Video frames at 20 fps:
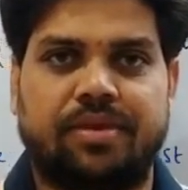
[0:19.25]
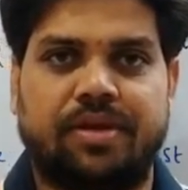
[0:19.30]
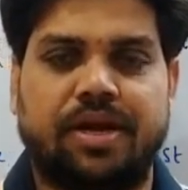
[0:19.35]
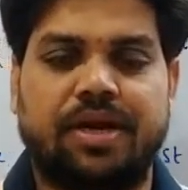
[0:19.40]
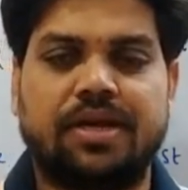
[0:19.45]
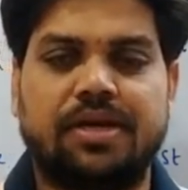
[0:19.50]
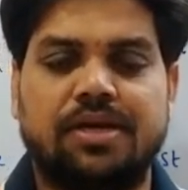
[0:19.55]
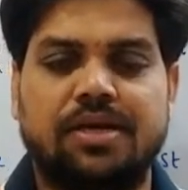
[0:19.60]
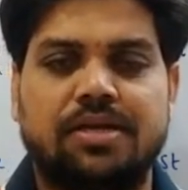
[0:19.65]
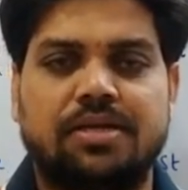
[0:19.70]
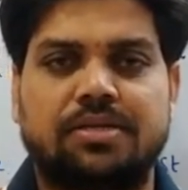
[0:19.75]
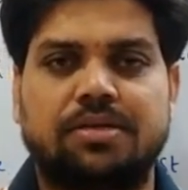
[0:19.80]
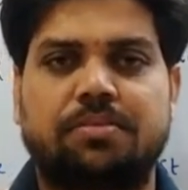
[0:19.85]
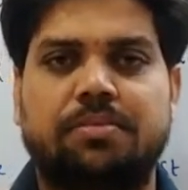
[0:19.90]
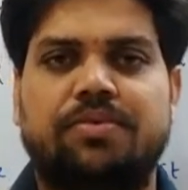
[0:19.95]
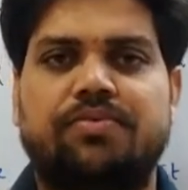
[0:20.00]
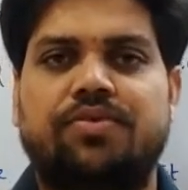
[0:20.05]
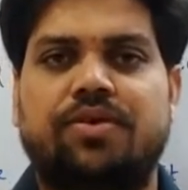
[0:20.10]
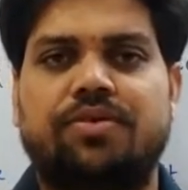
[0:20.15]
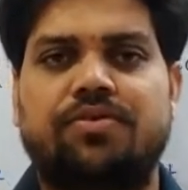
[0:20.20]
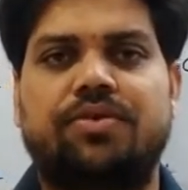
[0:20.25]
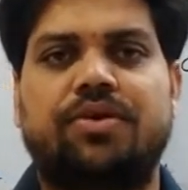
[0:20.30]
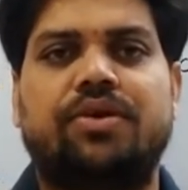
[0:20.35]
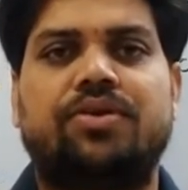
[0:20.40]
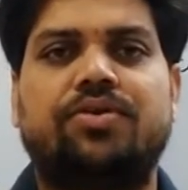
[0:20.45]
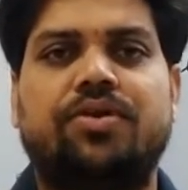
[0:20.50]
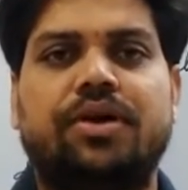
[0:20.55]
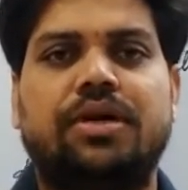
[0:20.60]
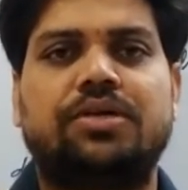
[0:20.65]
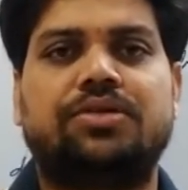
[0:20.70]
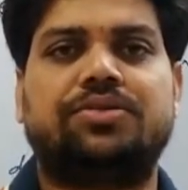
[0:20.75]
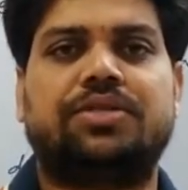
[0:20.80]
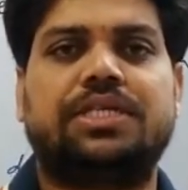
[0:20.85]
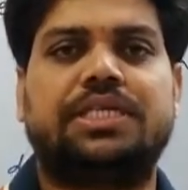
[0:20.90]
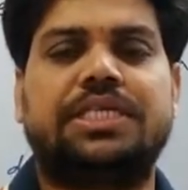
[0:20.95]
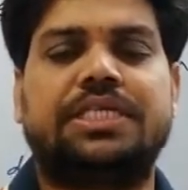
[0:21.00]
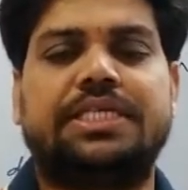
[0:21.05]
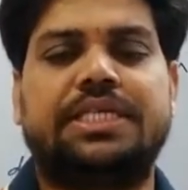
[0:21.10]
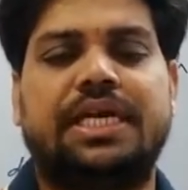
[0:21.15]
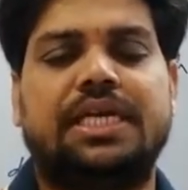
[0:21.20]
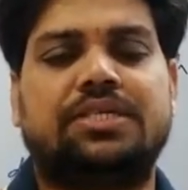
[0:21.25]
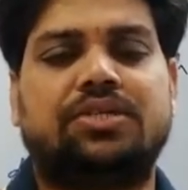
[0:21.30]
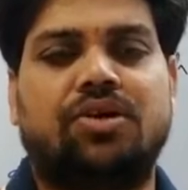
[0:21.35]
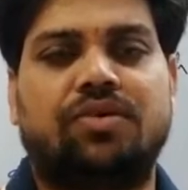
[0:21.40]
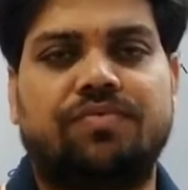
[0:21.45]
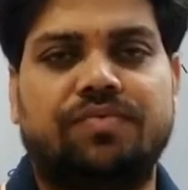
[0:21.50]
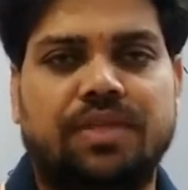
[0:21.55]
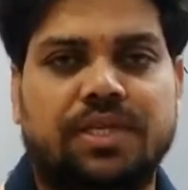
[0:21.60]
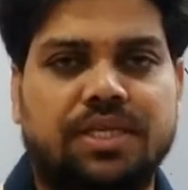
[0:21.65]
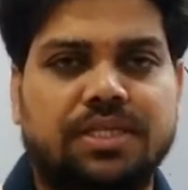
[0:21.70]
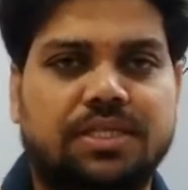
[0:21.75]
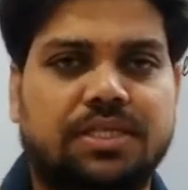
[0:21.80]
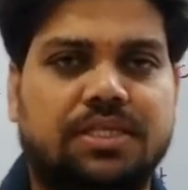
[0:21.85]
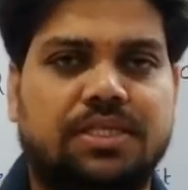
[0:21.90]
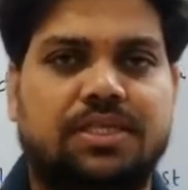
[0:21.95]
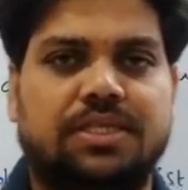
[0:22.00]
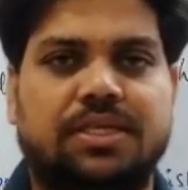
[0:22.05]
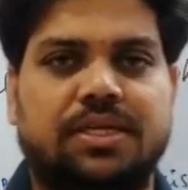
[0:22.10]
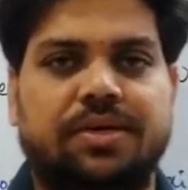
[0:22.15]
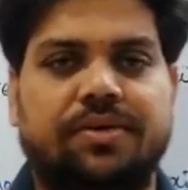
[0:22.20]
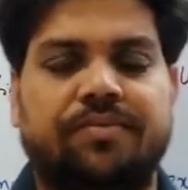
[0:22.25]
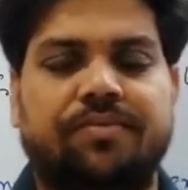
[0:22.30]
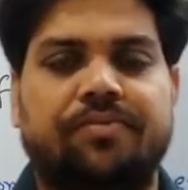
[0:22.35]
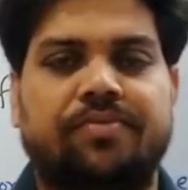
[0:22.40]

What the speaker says: right? So before we go into the details of this,